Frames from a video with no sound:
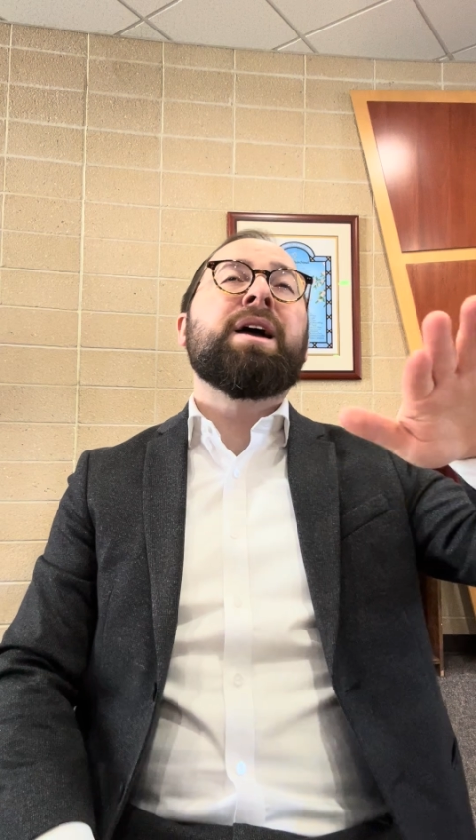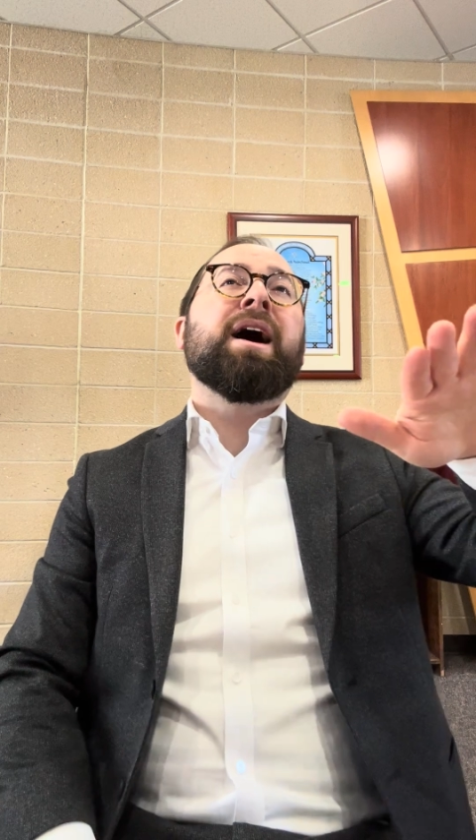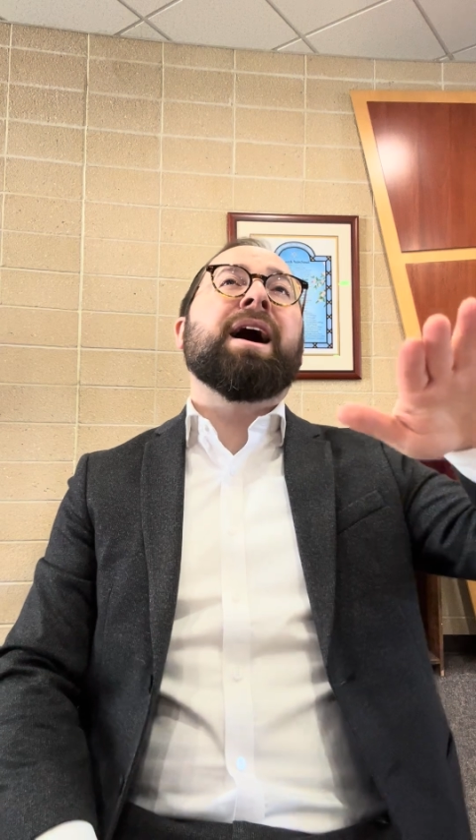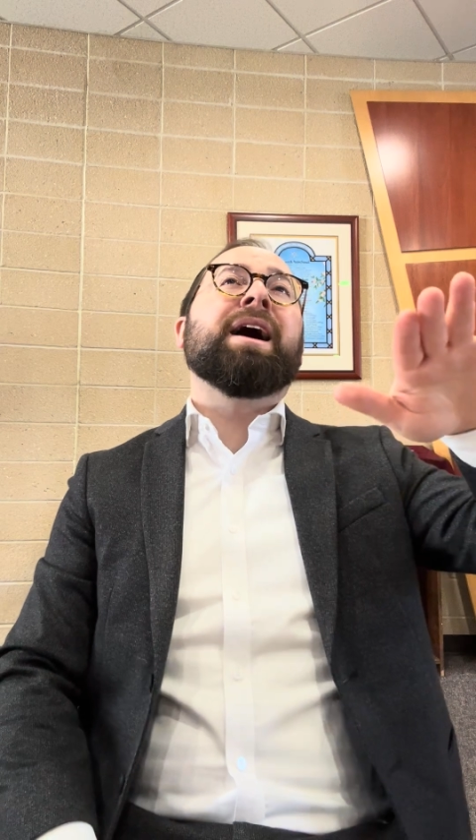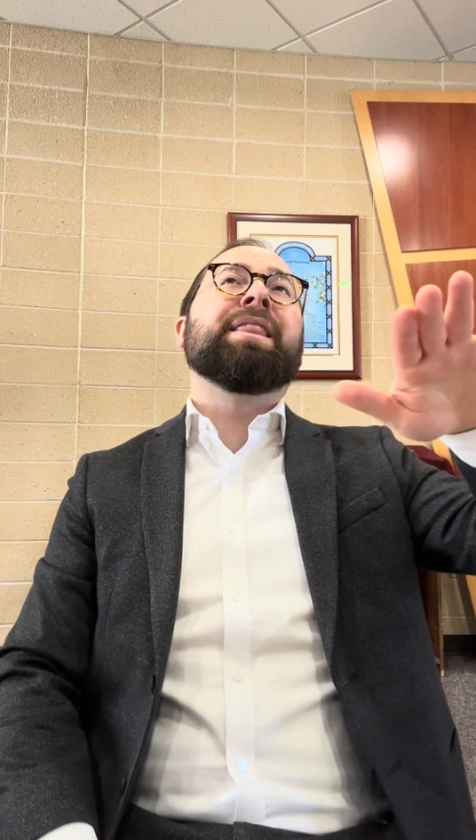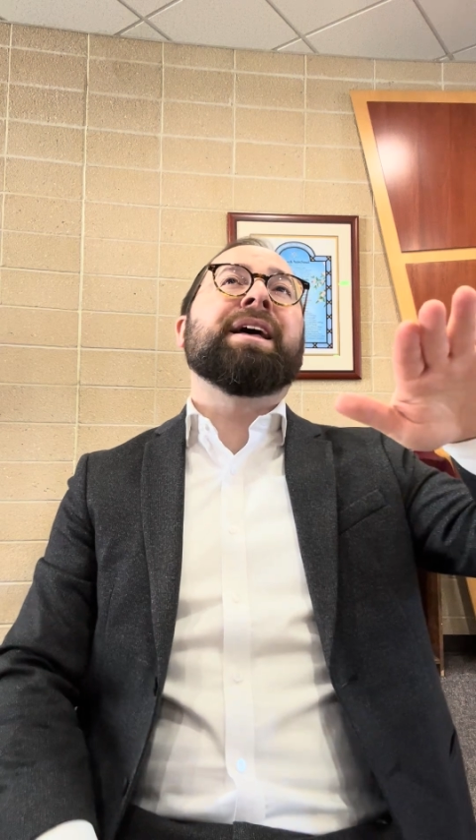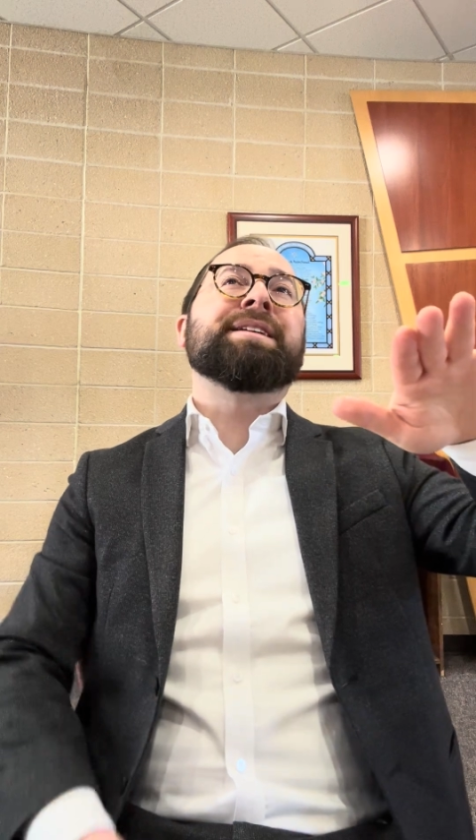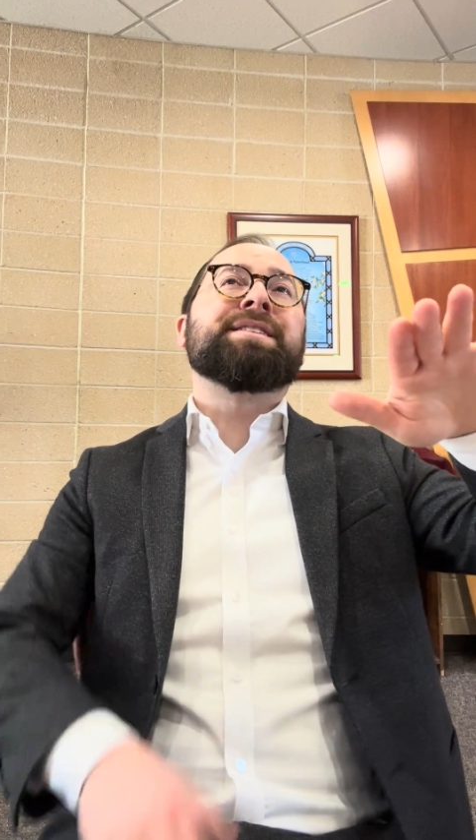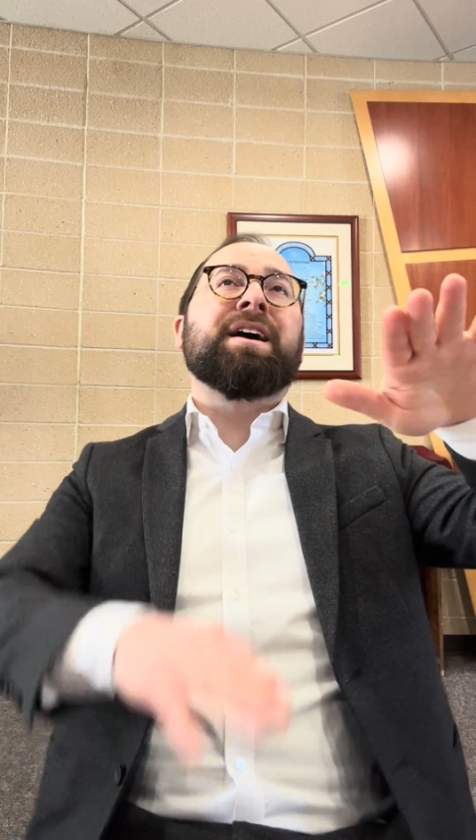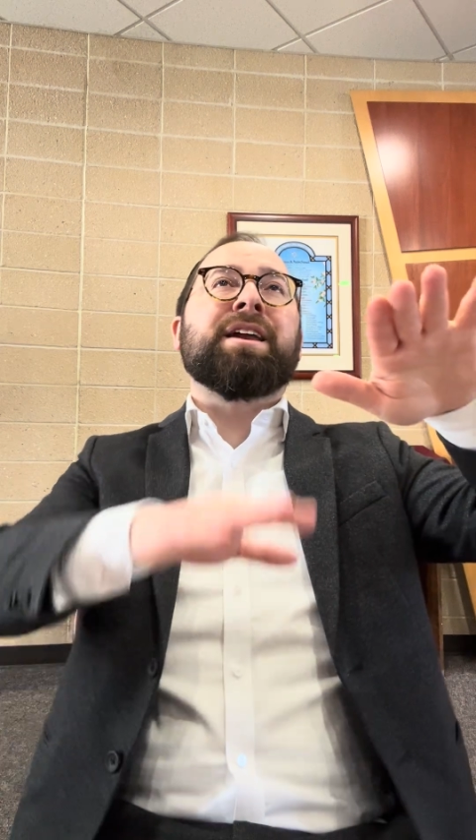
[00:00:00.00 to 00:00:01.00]
then
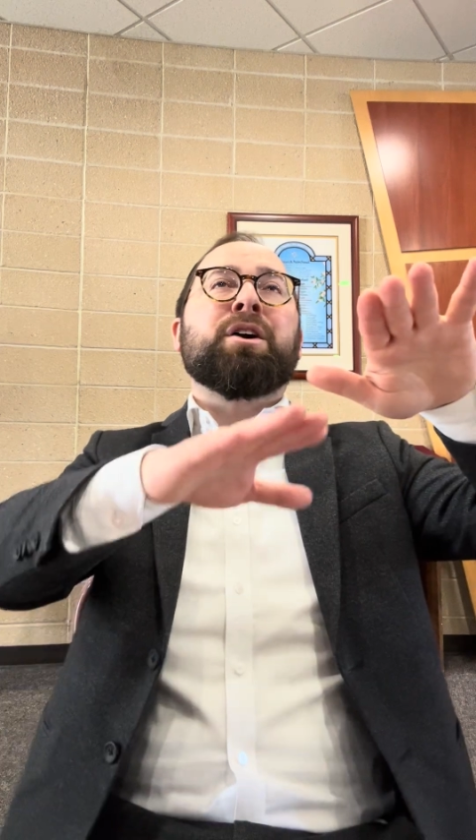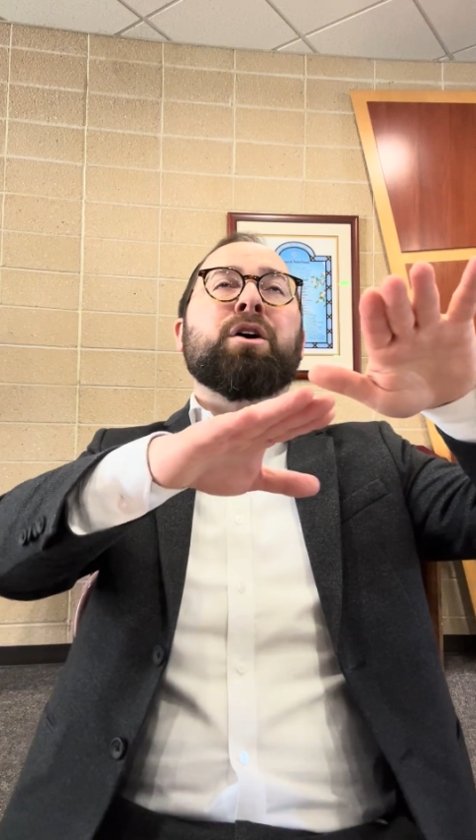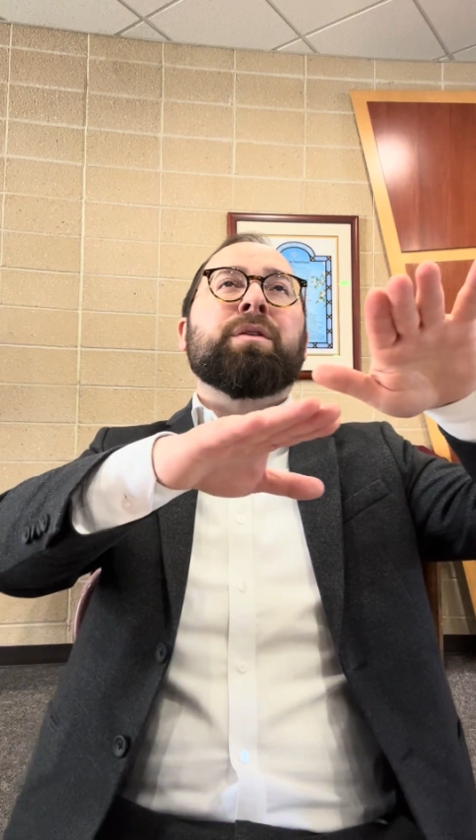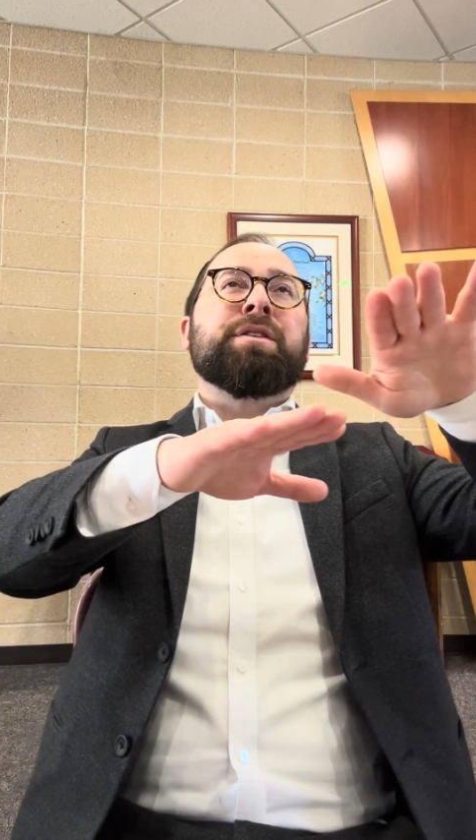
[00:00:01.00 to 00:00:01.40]
it's not going to go.